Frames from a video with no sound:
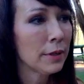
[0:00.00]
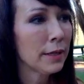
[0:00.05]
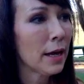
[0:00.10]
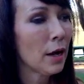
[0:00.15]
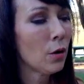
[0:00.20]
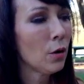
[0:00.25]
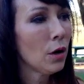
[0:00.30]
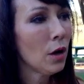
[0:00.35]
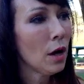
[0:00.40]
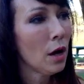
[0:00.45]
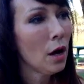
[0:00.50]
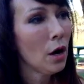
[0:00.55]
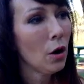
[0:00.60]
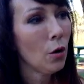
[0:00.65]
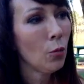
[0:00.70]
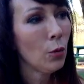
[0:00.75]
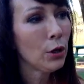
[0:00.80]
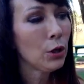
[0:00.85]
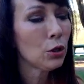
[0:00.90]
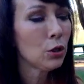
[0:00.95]
Now,
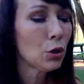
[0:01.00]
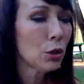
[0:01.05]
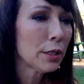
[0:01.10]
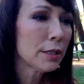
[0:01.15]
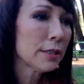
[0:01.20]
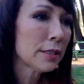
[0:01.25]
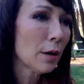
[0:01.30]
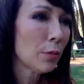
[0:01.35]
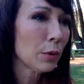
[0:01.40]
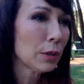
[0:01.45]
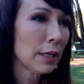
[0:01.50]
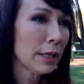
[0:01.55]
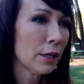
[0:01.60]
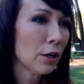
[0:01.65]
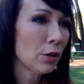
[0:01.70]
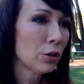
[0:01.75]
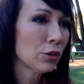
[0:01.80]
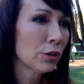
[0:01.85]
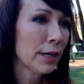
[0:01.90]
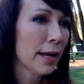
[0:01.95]
when you look at someone like
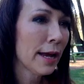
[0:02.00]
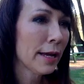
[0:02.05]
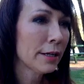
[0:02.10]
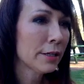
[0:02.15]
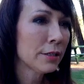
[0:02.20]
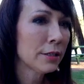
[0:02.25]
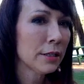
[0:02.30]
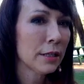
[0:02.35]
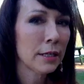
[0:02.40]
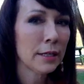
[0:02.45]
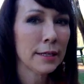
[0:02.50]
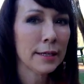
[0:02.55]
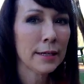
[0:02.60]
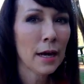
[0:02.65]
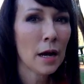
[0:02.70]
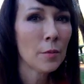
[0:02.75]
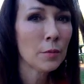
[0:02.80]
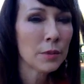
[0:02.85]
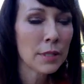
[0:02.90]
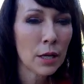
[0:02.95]
Andre Agassi and he
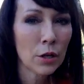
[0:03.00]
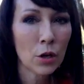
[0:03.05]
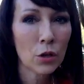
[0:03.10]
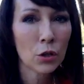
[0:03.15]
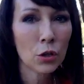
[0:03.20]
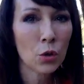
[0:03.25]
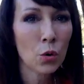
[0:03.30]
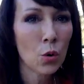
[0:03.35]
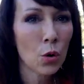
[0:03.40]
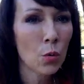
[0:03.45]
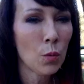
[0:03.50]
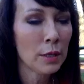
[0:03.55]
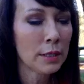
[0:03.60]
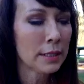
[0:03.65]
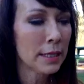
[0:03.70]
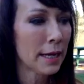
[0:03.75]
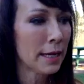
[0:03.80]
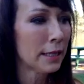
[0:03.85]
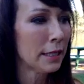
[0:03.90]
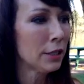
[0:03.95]
comes out on the court one
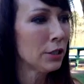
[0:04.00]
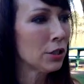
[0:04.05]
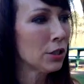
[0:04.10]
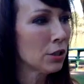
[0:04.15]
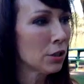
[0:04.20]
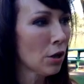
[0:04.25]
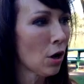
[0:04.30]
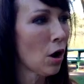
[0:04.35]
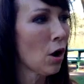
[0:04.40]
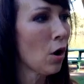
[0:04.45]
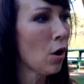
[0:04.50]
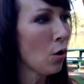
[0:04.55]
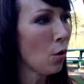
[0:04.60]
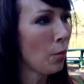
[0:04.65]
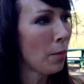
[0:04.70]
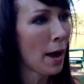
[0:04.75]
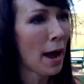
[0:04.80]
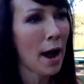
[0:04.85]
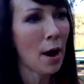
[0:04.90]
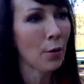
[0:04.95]
day and he's so
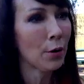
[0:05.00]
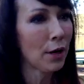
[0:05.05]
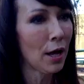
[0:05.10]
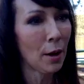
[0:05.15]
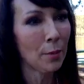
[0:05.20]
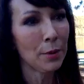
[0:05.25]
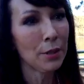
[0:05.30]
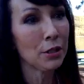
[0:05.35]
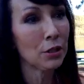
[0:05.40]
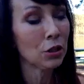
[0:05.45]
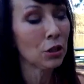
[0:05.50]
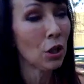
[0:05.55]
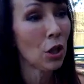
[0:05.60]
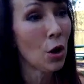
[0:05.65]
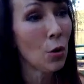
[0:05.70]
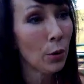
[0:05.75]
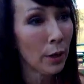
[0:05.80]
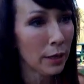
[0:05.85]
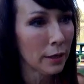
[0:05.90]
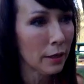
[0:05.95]
powered up, he's
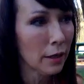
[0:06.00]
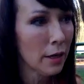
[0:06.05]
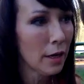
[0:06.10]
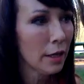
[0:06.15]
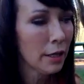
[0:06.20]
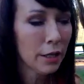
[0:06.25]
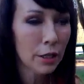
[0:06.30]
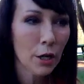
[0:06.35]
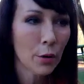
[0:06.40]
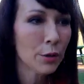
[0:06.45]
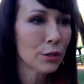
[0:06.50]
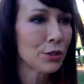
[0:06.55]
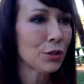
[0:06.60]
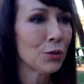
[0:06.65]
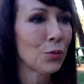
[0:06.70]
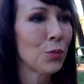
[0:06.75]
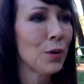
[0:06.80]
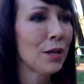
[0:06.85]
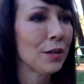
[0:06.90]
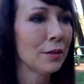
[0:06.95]
glowing, you know he's going
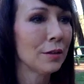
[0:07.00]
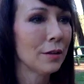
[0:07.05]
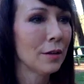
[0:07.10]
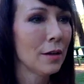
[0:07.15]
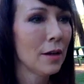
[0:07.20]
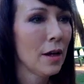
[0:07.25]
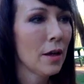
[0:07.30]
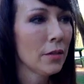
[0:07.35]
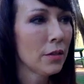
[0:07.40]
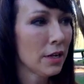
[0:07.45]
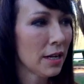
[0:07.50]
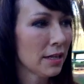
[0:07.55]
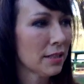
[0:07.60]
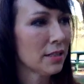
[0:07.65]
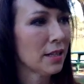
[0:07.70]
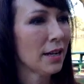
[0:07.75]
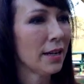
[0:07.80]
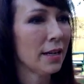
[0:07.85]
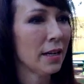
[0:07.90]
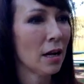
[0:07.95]
to win. The next
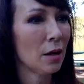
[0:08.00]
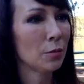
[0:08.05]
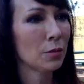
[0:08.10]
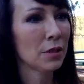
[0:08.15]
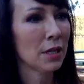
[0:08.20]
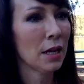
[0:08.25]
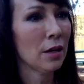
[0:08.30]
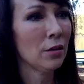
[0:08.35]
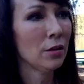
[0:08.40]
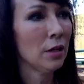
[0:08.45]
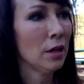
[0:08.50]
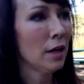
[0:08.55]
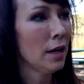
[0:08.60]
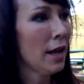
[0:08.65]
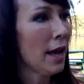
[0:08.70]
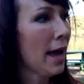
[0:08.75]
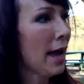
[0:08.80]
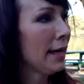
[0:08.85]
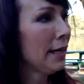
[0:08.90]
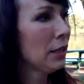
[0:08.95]
day he comes out
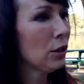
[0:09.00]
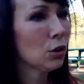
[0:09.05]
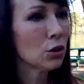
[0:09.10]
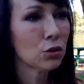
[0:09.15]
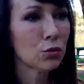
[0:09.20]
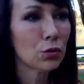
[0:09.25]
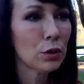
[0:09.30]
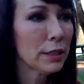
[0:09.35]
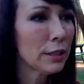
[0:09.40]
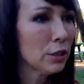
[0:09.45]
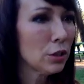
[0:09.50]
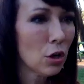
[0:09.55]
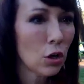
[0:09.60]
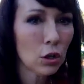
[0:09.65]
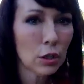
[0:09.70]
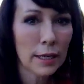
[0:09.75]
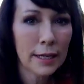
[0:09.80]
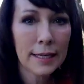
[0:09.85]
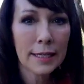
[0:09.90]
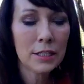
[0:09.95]
and he looks really dull,
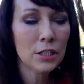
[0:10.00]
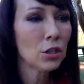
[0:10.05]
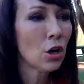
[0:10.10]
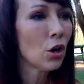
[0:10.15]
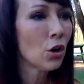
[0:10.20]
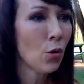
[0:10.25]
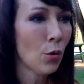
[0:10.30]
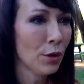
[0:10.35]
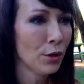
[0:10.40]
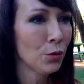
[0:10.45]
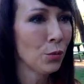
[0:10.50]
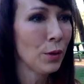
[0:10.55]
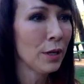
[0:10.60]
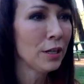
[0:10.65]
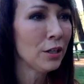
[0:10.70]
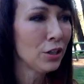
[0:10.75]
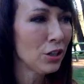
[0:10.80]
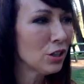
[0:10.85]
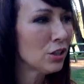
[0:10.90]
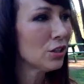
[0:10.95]
like he's not going to win,
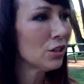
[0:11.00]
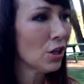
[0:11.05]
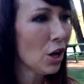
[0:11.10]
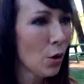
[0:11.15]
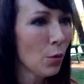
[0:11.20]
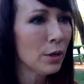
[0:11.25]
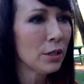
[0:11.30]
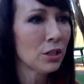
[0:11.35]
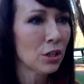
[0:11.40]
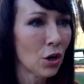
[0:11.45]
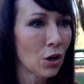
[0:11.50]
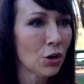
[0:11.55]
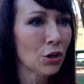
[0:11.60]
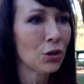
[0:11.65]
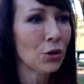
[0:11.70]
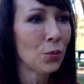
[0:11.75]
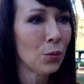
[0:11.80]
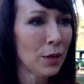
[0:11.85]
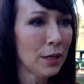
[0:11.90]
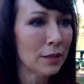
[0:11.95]
and you just know he's not going
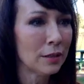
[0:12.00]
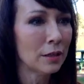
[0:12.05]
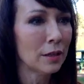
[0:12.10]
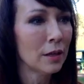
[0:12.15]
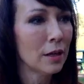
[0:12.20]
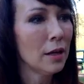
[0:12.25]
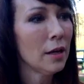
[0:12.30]
to win.